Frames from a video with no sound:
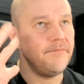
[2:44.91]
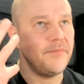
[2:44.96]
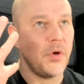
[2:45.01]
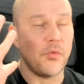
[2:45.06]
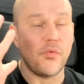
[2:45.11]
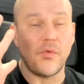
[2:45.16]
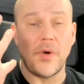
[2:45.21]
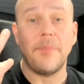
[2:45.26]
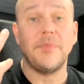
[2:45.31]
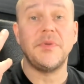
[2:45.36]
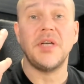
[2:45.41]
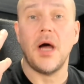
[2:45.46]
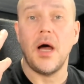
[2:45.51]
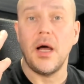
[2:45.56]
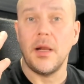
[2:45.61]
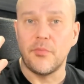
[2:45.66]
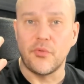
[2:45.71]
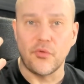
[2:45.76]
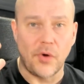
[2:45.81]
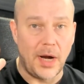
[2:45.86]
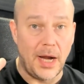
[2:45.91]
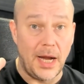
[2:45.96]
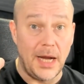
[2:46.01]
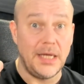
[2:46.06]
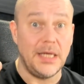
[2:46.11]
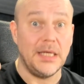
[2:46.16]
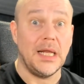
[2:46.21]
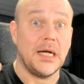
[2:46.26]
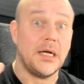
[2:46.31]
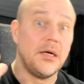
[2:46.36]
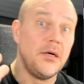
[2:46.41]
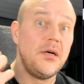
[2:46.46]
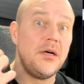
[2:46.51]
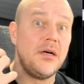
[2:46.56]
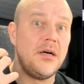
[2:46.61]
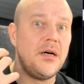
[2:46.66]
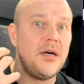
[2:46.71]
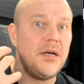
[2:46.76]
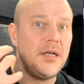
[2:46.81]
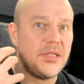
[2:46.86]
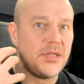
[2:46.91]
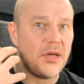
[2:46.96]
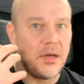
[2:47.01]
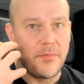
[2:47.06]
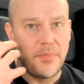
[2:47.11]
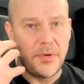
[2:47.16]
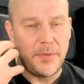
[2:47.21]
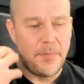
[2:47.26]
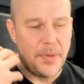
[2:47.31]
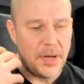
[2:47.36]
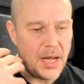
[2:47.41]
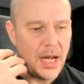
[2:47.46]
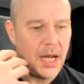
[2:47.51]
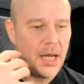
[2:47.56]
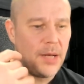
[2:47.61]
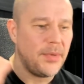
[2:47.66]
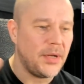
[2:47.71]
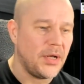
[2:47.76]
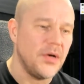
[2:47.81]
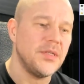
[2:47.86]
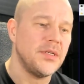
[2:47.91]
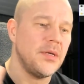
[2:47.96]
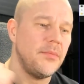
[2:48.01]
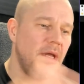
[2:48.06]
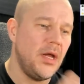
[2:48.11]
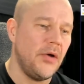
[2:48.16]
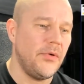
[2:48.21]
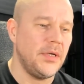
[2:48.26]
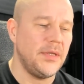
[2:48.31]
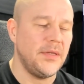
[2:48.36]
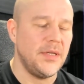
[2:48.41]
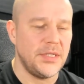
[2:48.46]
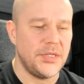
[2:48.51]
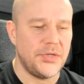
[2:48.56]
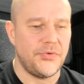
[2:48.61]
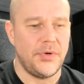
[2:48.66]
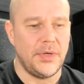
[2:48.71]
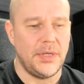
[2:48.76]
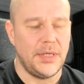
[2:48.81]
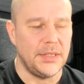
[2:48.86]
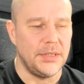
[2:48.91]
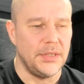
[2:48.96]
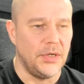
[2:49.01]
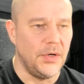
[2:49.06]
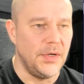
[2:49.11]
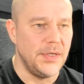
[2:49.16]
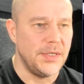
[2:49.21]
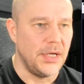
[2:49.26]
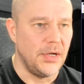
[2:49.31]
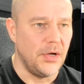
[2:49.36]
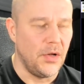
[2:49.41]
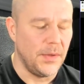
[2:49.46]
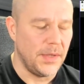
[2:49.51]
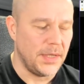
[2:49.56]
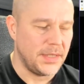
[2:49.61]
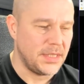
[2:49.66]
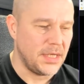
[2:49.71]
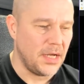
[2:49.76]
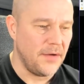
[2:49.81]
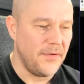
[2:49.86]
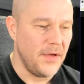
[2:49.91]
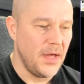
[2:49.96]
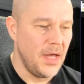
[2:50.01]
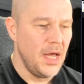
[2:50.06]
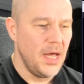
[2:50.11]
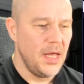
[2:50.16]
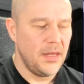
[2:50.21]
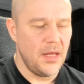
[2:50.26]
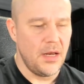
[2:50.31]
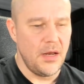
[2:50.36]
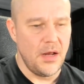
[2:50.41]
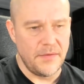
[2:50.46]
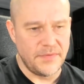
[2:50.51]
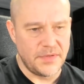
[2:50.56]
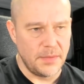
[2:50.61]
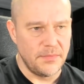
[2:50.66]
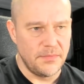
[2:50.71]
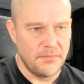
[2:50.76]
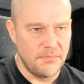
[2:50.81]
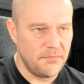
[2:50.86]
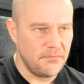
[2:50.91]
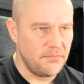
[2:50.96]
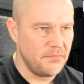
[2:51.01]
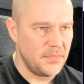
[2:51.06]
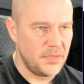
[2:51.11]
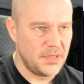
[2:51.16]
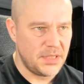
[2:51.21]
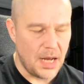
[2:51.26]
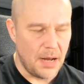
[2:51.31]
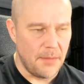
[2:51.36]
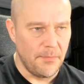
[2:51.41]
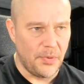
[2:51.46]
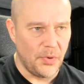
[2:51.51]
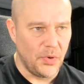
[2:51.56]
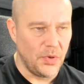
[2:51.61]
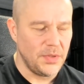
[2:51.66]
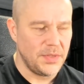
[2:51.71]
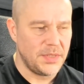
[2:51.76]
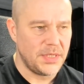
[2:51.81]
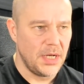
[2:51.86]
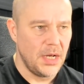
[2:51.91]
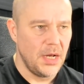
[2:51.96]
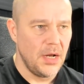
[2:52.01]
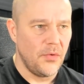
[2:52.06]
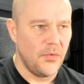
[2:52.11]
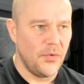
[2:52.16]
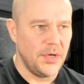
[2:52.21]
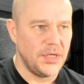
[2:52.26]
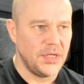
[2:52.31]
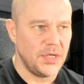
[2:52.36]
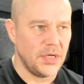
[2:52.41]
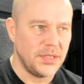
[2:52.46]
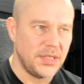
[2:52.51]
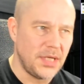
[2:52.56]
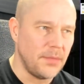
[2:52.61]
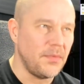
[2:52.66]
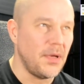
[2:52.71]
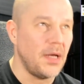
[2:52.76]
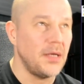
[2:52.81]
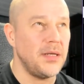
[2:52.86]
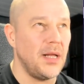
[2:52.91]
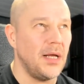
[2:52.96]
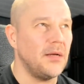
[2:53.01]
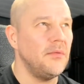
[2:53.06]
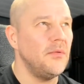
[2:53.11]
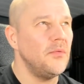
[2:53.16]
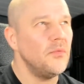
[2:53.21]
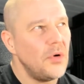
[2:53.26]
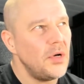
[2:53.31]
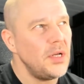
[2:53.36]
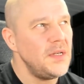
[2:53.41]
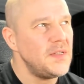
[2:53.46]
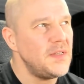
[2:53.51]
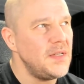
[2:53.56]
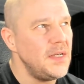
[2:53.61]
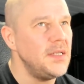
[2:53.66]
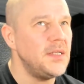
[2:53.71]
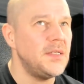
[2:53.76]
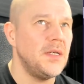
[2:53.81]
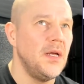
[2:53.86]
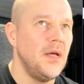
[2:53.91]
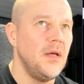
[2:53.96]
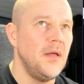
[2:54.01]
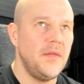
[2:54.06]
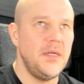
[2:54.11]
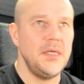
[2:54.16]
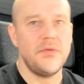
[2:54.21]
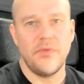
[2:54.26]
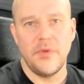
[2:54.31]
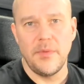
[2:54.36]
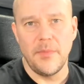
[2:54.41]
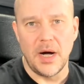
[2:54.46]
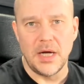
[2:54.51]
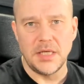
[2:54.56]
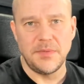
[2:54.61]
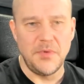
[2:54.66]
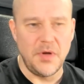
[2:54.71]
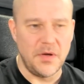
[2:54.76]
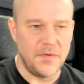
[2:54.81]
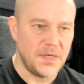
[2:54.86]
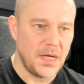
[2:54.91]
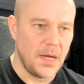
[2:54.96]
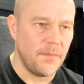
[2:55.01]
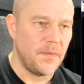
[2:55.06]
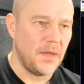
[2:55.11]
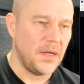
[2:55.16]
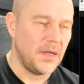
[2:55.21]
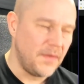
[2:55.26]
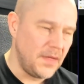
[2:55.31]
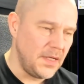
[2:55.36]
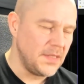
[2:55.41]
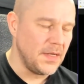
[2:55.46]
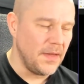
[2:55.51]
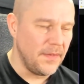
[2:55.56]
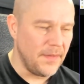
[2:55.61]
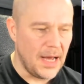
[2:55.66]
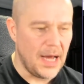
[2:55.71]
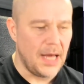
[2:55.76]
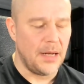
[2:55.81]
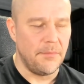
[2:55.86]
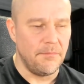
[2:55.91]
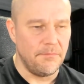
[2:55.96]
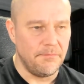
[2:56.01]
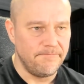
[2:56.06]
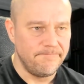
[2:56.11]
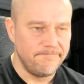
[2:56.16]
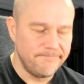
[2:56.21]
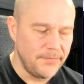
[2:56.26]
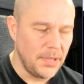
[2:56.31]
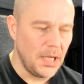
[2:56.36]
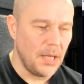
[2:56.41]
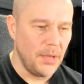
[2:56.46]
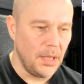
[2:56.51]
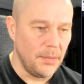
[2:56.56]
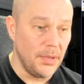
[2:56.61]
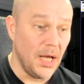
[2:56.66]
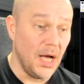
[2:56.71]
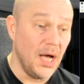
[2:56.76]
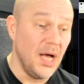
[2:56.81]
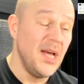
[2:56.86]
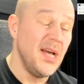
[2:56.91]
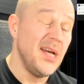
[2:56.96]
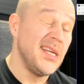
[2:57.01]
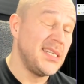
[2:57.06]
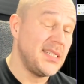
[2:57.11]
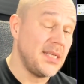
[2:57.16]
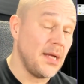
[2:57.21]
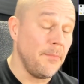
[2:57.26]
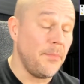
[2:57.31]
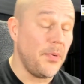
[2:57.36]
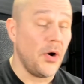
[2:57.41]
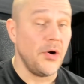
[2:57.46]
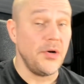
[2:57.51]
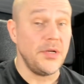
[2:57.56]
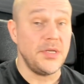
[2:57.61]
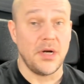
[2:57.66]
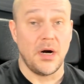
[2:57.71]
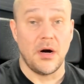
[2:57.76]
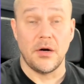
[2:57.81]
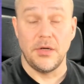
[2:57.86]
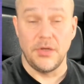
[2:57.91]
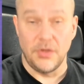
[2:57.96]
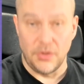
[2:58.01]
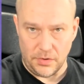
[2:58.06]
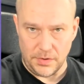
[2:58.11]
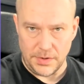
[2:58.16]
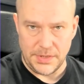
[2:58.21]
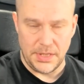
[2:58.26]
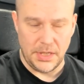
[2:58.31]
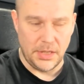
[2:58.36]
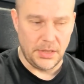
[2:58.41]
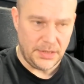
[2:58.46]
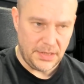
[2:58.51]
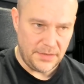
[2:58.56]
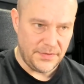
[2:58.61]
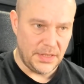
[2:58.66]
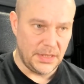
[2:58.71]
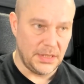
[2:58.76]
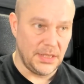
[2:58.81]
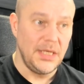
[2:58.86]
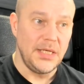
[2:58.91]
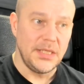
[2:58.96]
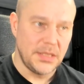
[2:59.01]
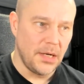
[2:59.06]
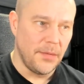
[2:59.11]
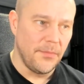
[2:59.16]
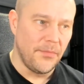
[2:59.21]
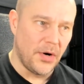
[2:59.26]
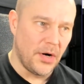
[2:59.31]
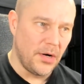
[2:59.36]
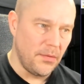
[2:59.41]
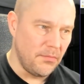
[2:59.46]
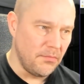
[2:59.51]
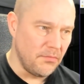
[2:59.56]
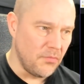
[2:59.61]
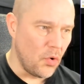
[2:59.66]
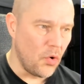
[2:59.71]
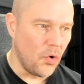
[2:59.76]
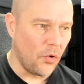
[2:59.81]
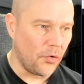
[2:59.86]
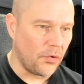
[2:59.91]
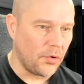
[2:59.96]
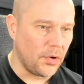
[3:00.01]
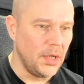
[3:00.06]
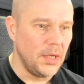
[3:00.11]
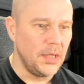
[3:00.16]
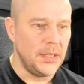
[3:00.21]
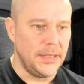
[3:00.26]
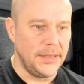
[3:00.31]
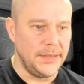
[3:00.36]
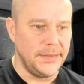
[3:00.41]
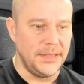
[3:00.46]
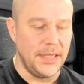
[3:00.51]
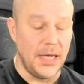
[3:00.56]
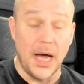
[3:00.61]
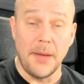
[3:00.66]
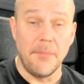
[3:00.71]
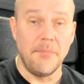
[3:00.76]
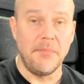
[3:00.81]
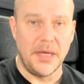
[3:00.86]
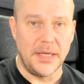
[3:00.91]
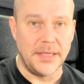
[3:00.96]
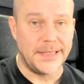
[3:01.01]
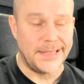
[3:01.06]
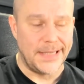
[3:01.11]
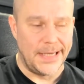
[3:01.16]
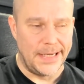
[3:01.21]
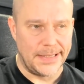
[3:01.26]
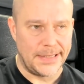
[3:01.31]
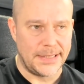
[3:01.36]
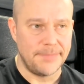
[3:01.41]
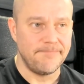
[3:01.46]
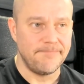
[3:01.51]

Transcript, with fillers: reptile brain like oh it's gonna be pain because i'm hearing this drilling noise and all that stuff then you have some samples which are sometimes like what is this this reminds me of something this and that and blah blah blah some parts are noisier definitely some part more in the ambient sense